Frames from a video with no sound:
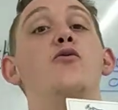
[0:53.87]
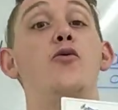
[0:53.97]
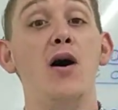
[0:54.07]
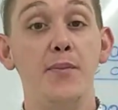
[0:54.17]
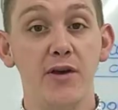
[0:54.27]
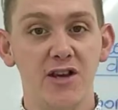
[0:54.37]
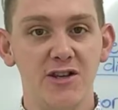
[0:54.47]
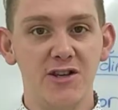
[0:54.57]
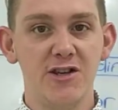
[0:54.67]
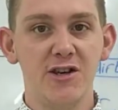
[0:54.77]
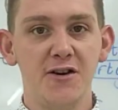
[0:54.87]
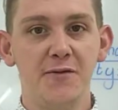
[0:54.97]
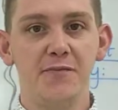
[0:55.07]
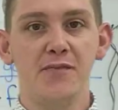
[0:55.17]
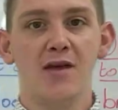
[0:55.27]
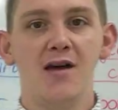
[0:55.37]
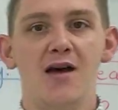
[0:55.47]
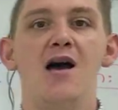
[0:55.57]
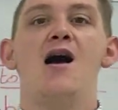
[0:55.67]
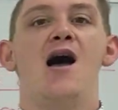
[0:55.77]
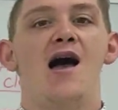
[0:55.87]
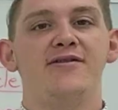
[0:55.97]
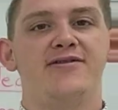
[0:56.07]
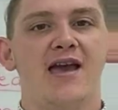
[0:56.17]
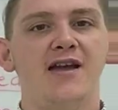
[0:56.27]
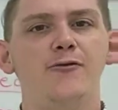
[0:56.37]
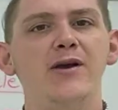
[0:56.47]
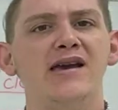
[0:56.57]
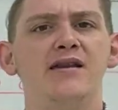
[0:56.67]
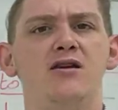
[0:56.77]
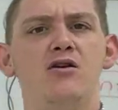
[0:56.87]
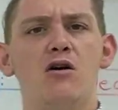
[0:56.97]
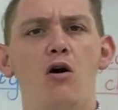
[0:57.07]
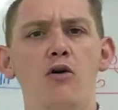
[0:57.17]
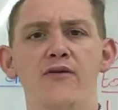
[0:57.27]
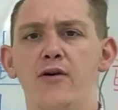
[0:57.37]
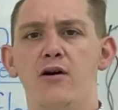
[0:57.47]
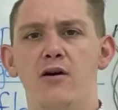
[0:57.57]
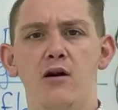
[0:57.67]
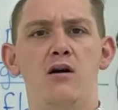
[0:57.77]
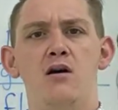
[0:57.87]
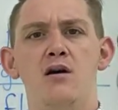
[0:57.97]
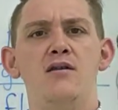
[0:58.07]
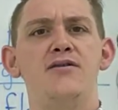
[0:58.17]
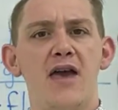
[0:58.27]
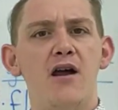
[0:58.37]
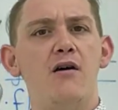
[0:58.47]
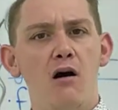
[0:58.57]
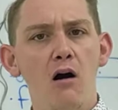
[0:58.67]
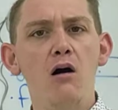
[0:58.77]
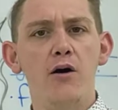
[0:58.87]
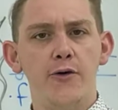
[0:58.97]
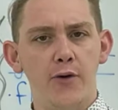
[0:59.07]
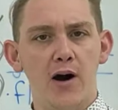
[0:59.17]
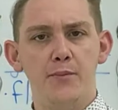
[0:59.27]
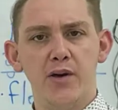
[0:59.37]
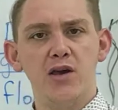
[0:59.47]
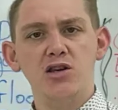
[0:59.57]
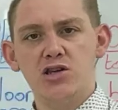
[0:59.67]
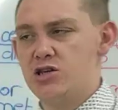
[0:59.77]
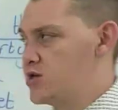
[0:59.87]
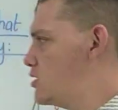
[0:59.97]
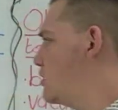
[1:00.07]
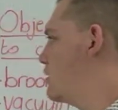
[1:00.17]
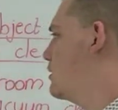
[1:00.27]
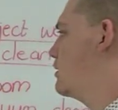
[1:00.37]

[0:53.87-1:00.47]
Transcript: Rubbish. And then we can look over. There are rubbish